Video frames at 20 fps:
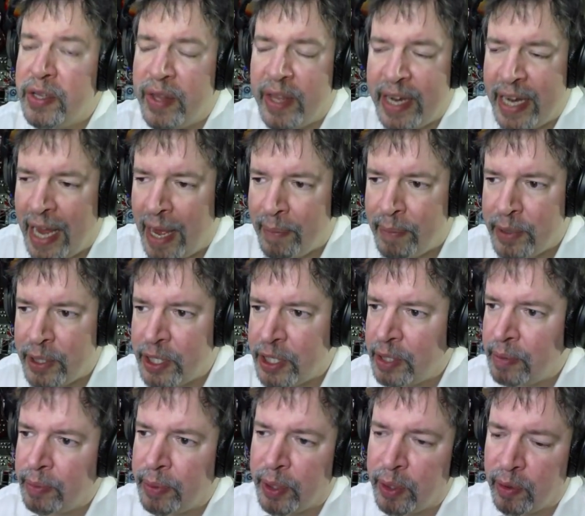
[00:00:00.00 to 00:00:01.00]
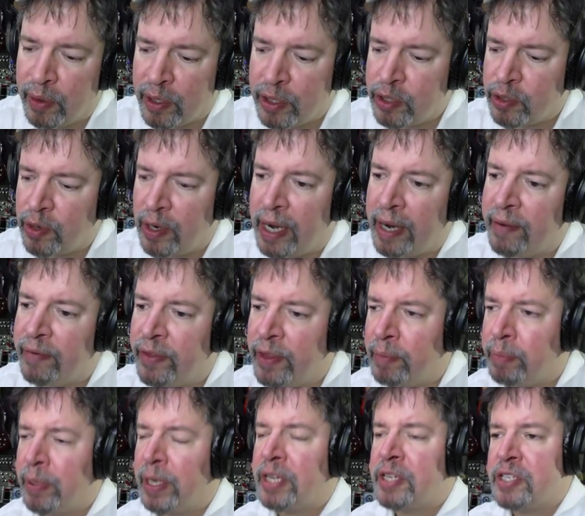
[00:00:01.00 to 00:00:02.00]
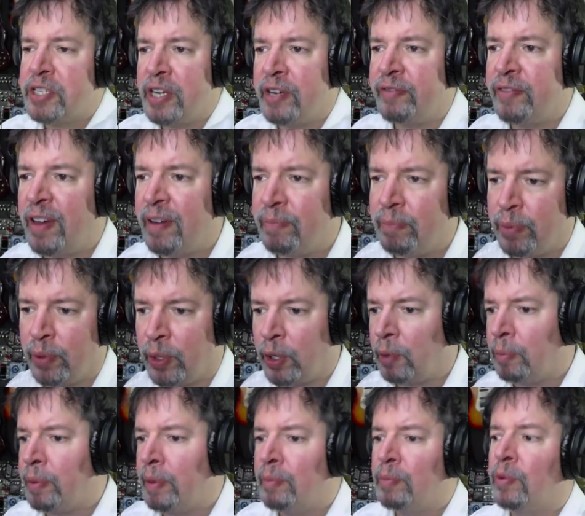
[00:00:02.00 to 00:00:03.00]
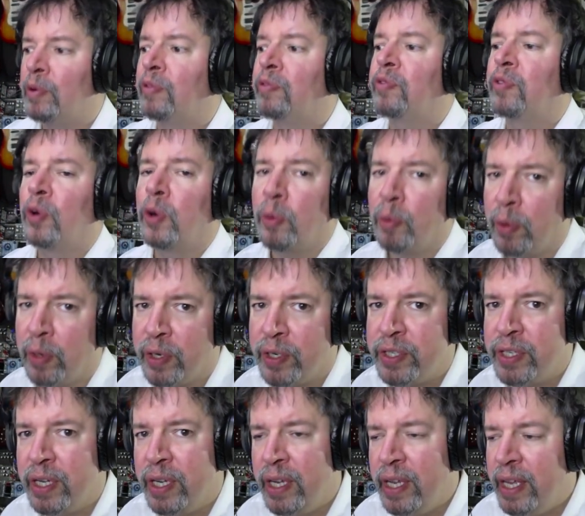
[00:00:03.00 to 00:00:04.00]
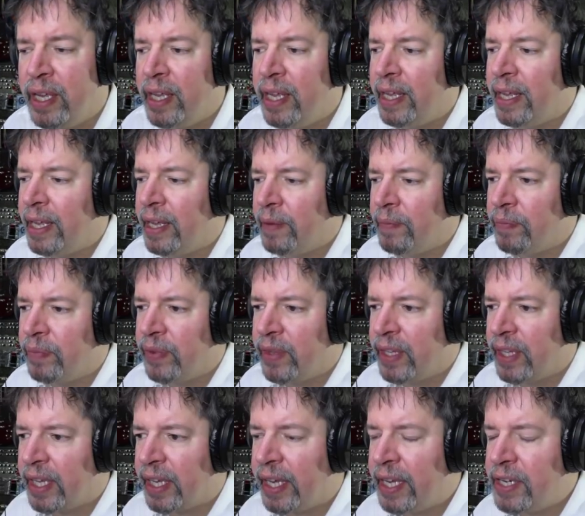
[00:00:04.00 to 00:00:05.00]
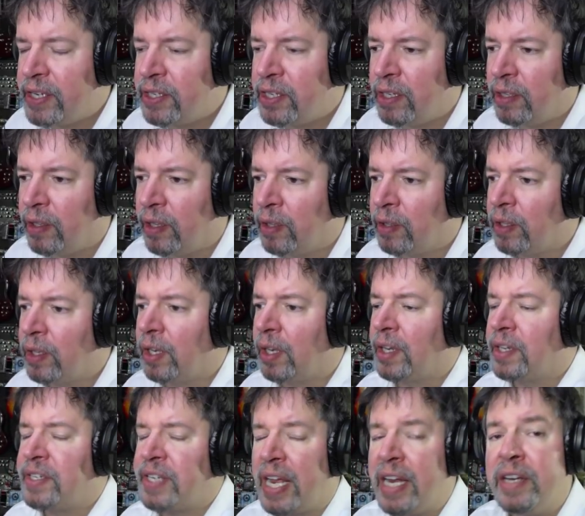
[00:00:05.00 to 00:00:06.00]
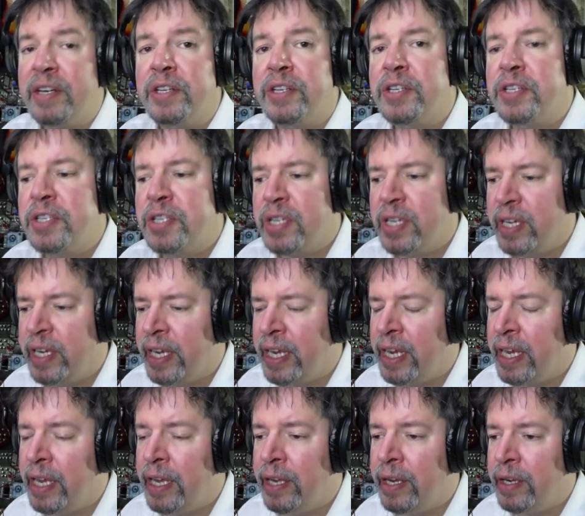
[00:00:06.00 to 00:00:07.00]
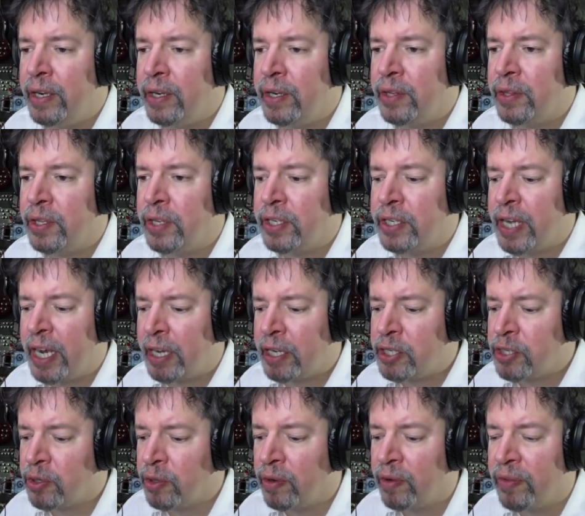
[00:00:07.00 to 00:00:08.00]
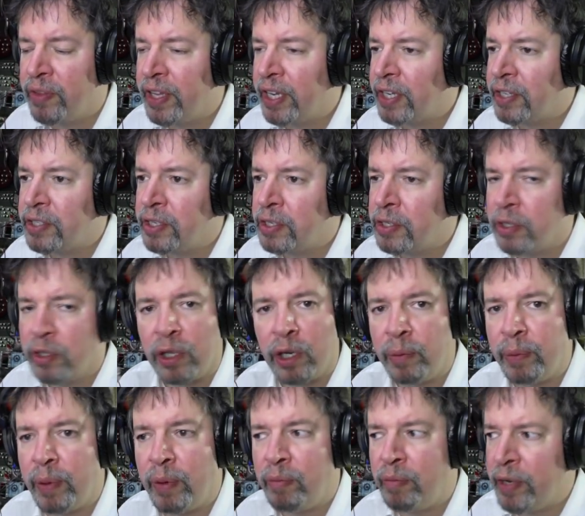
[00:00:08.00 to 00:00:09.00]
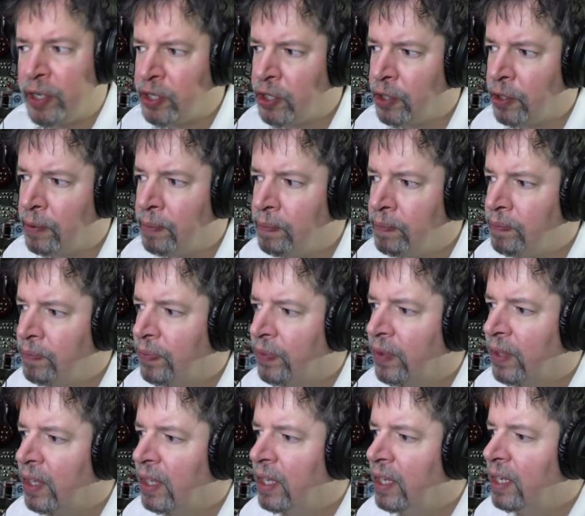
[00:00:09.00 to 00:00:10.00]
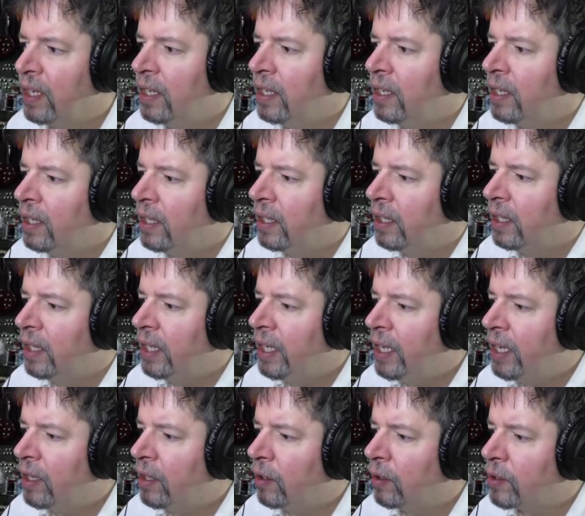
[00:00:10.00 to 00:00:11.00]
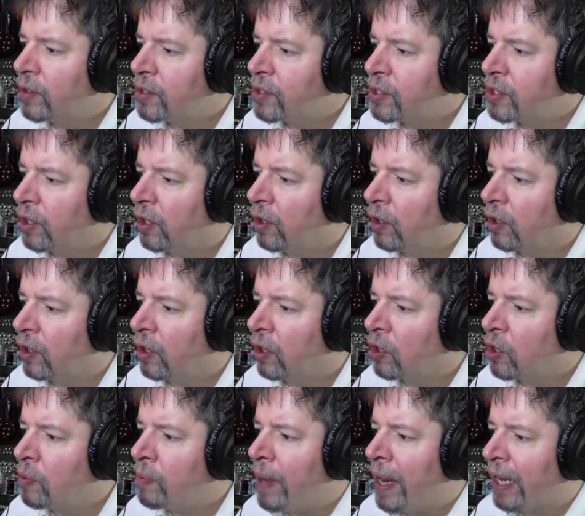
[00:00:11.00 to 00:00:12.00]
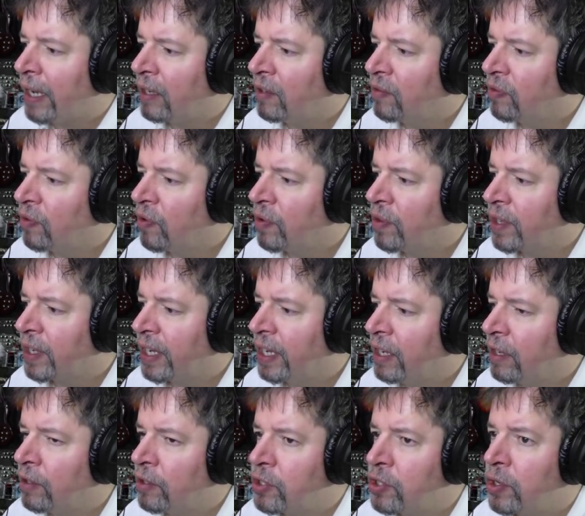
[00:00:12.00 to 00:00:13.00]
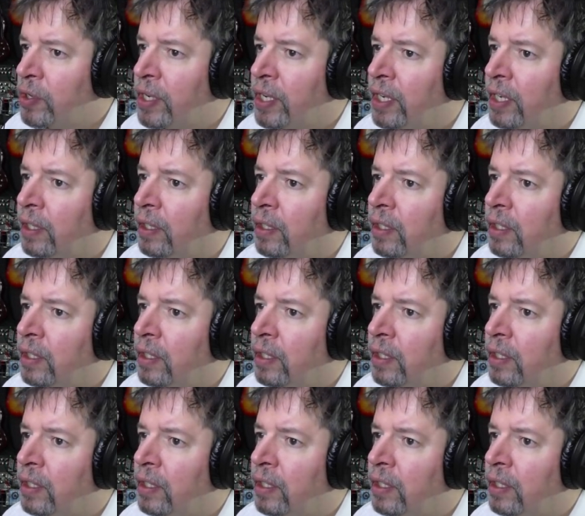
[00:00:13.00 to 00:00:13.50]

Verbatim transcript: that happens in purist drive that brings stuff up a little bit more forwards. Gets a, a little dense, and the texture of things is a little bit richer. And I'll just I'll, I'll go back and forth again. I'll show you